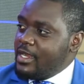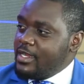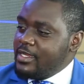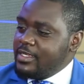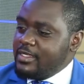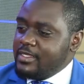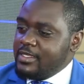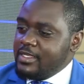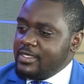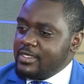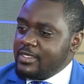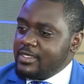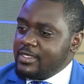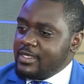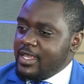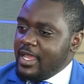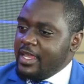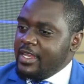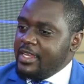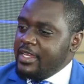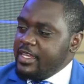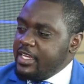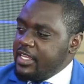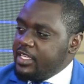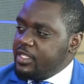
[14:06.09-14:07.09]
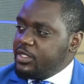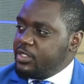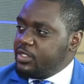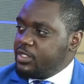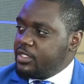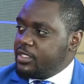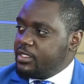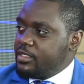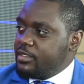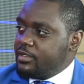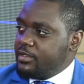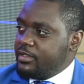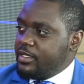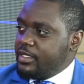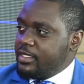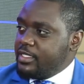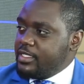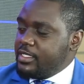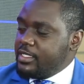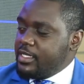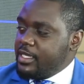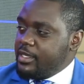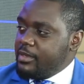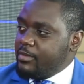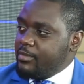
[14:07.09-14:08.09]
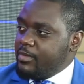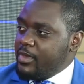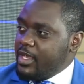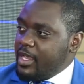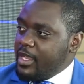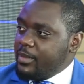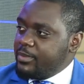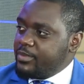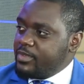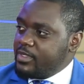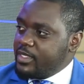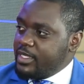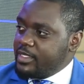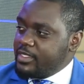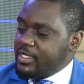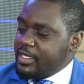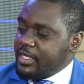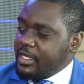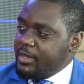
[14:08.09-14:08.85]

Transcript: Is this a niche that perhaps as a